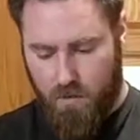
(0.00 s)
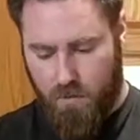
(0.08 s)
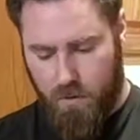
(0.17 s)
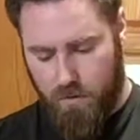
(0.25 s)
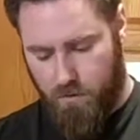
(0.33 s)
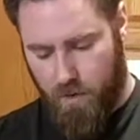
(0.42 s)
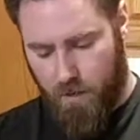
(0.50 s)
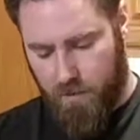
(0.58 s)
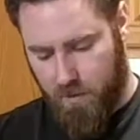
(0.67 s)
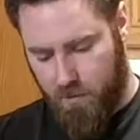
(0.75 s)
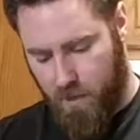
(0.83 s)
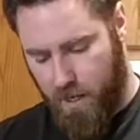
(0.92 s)
where you drop
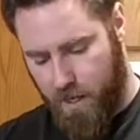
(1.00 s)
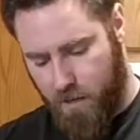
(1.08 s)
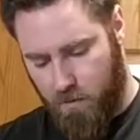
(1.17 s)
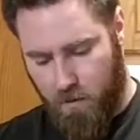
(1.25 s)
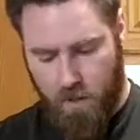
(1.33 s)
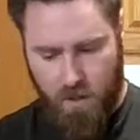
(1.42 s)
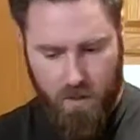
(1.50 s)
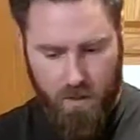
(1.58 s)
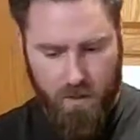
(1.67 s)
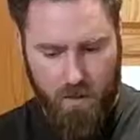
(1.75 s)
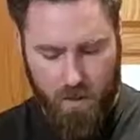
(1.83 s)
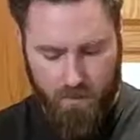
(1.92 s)
some down
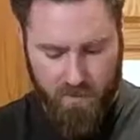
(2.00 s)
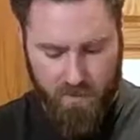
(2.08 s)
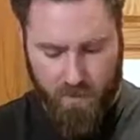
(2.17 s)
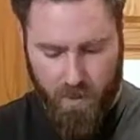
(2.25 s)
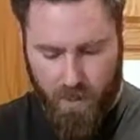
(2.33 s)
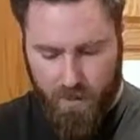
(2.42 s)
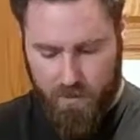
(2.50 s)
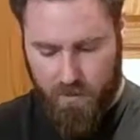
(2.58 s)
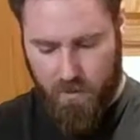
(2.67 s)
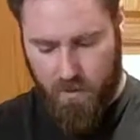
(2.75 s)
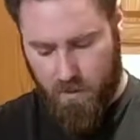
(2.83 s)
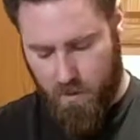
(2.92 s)
in different
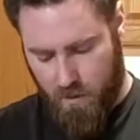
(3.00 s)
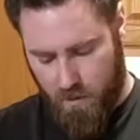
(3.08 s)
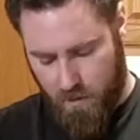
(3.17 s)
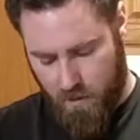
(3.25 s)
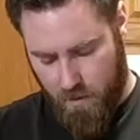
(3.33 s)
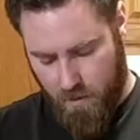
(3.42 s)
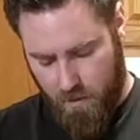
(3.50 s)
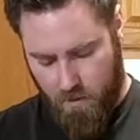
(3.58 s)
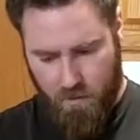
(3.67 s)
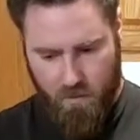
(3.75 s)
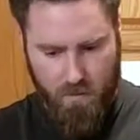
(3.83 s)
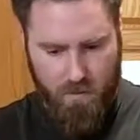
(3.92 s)
spots.
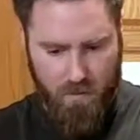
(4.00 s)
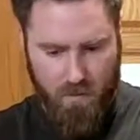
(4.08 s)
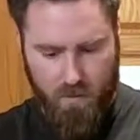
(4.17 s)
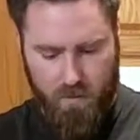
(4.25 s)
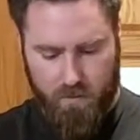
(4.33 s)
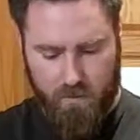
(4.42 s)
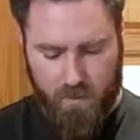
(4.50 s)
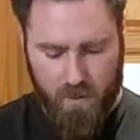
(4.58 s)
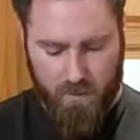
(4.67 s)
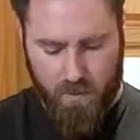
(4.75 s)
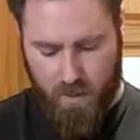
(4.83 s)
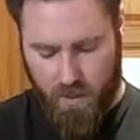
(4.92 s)
Oh, this is
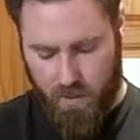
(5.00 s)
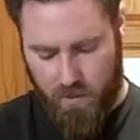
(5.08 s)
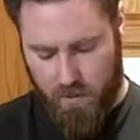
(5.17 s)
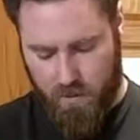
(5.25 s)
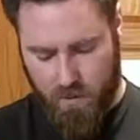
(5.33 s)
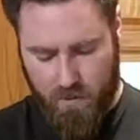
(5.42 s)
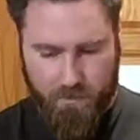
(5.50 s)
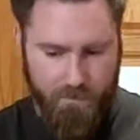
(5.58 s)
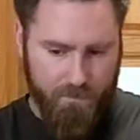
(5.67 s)
going to be nice.